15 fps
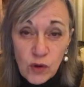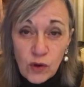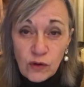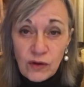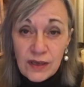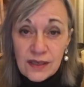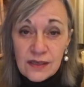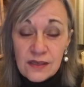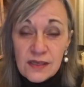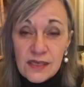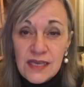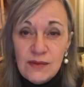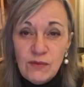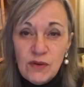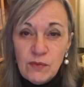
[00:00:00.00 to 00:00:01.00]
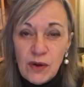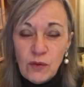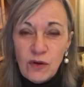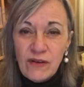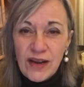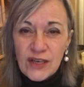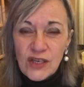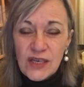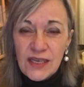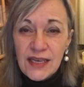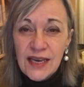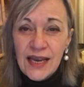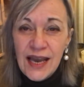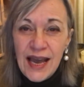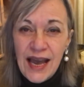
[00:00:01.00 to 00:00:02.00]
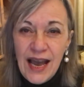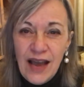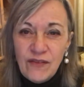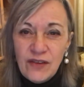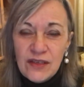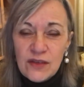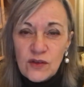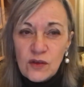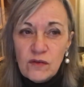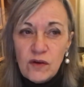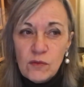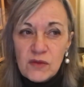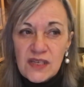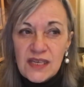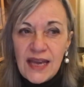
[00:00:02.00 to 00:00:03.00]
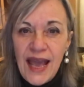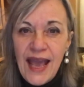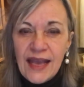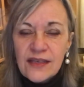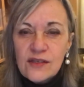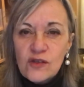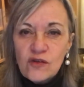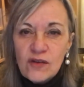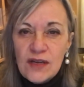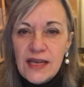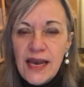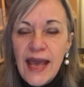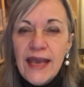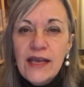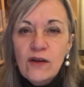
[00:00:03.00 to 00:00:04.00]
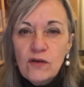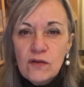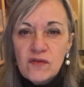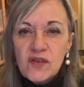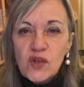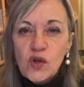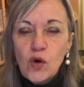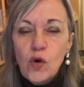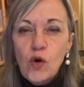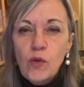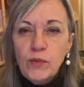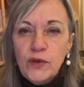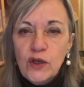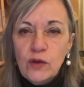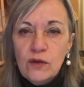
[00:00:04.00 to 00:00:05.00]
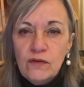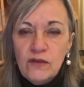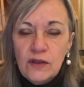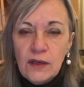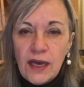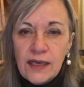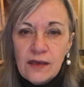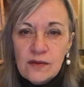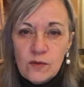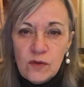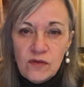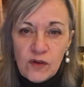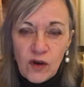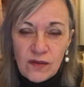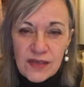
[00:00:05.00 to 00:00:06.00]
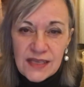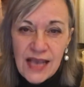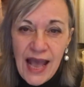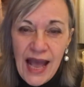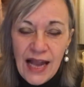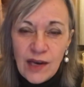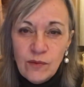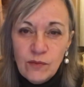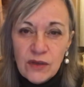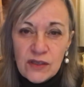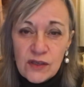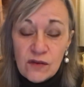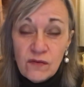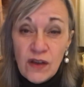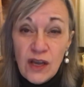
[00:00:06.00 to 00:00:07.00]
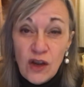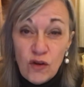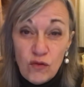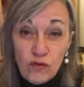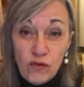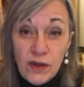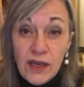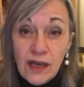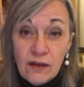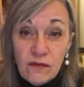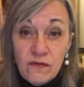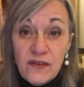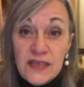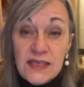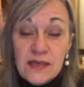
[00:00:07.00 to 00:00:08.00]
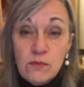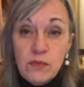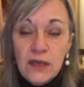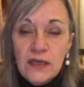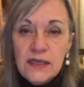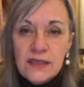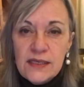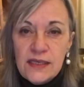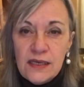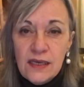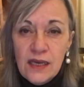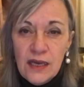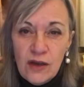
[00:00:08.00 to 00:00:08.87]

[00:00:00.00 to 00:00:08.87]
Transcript: Mercury in Kazemi, but we're actually having a sort of almost an extra layer of Scorpio, if you like, as we've got this element of real visibility,